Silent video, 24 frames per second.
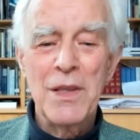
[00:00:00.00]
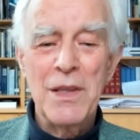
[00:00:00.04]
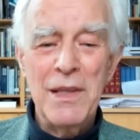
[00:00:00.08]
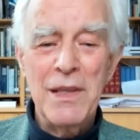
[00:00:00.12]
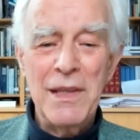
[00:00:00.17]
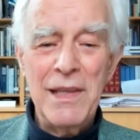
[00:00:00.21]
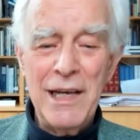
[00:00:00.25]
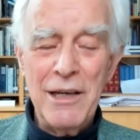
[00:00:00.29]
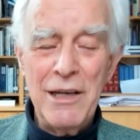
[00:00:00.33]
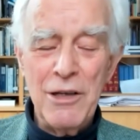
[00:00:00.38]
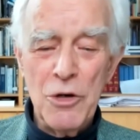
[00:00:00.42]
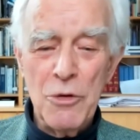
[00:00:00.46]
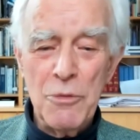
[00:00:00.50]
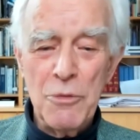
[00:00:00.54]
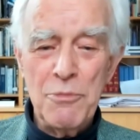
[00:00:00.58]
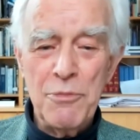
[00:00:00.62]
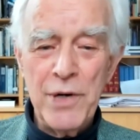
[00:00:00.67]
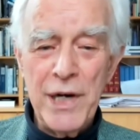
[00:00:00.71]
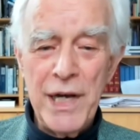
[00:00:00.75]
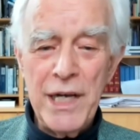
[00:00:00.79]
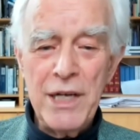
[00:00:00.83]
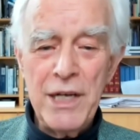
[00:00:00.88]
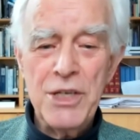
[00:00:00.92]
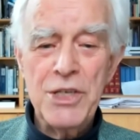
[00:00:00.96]
then your
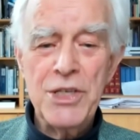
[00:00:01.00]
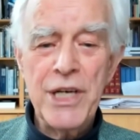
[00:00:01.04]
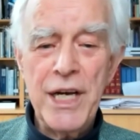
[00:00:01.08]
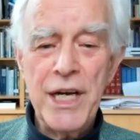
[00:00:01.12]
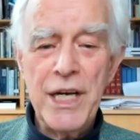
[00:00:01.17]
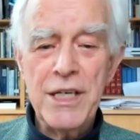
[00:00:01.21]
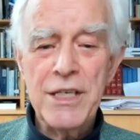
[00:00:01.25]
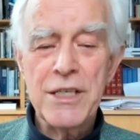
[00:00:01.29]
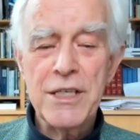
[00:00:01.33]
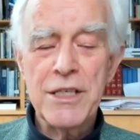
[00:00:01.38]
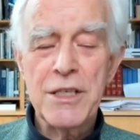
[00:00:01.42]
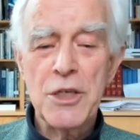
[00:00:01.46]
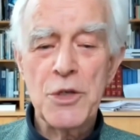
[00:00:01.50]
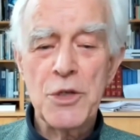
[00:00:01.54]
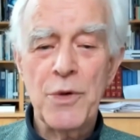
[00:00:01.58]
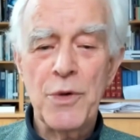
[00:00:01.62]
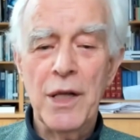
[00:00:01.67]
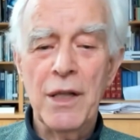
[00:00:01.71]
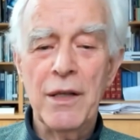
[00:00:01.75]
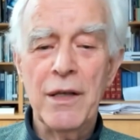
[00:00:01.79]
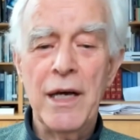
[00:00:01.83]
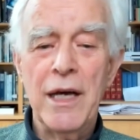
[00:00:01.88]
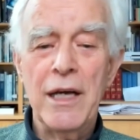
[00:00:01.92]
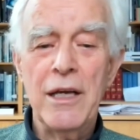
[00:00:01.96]
brain changes as
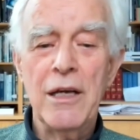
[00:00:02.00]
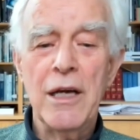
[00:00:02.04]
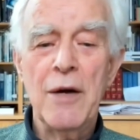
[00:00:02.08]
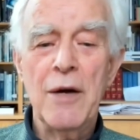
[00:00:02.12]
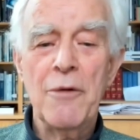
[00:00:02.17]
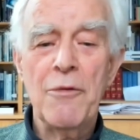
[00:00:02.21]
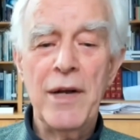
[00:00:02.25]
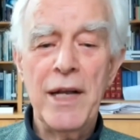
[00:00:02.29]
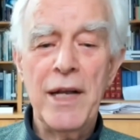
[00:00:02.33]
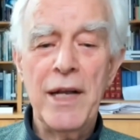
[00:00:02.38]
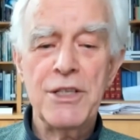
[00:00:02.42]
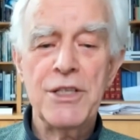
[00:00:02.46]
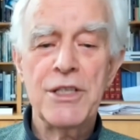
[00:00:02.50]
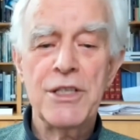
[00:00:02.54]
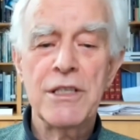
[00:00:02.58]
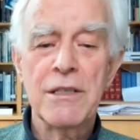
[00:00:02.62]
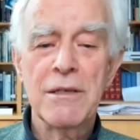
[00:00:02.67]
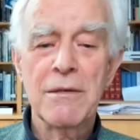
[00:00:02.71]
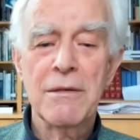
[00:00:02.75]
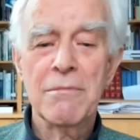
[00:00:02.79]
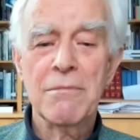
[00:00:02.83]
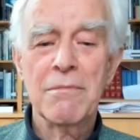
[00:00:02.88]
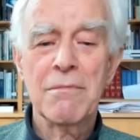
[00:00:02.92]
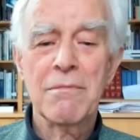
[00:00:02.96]
well, and you have less
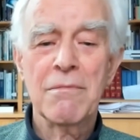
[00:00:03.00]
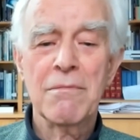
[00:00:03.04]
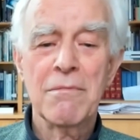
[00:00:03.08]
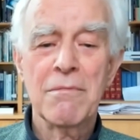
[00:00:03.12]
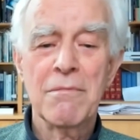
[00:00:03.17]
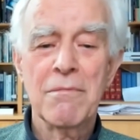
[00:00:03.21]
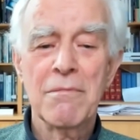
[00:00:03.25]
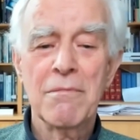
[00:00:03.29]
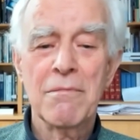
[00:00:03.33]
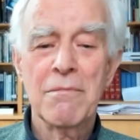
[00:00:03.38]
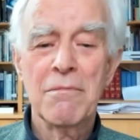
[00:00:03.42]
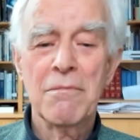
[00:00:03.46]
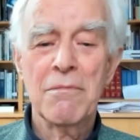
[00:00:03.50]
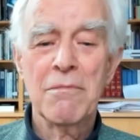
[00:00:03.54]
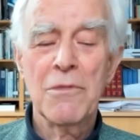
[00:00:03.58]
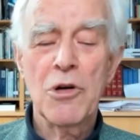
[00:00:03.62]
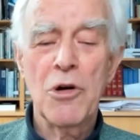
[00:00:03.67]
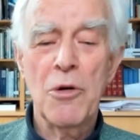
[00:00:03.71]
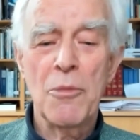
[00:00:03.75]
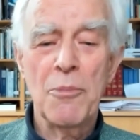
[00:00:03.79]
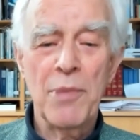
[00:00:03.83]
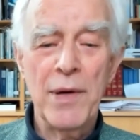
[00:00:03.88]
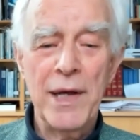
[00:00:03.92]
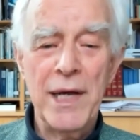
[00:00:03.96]

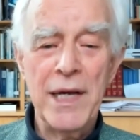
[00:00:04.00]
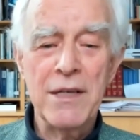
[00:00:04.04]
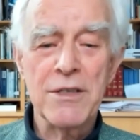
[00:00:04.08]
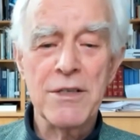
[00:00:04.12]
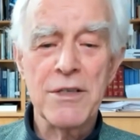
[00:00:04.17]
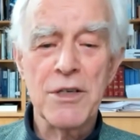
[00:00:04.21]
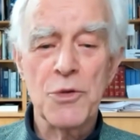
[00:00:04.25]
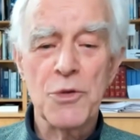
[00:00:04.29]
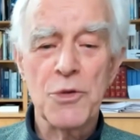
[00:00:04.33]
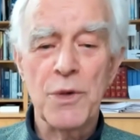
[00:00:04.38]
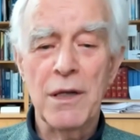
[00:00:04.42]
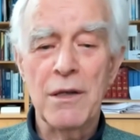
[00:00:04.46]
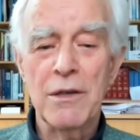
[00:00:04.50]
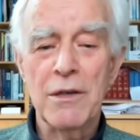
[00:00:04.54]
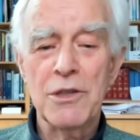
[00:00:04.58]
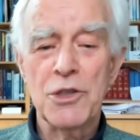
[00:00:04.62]
complaints as well.